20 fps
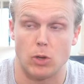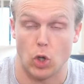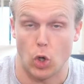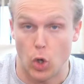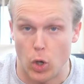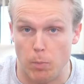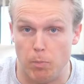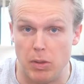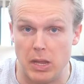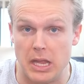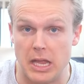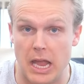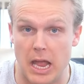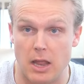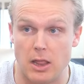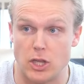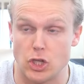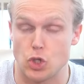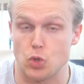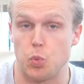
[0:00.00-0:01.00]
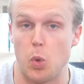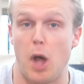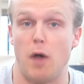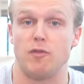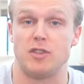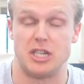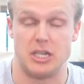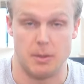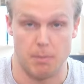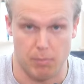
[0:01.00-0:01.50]
could be in this twelve
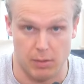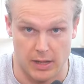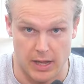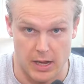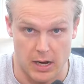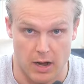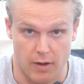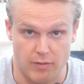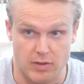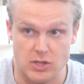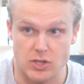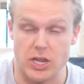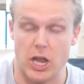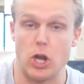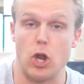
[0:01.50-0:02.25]
team playoff and say,